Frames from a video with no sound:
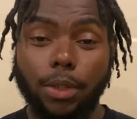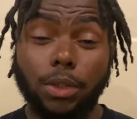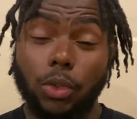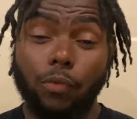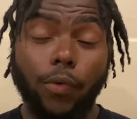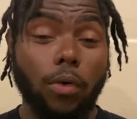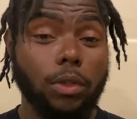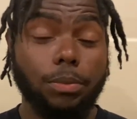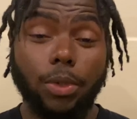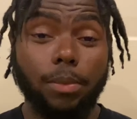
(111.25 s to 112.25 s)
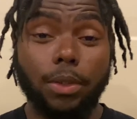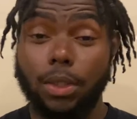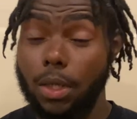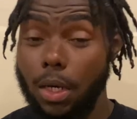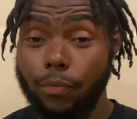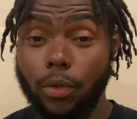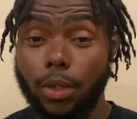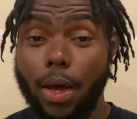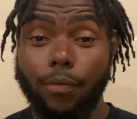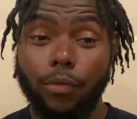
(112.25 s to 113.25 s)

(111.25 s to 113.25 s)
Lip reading: because your phone is pretty much a lot of your life.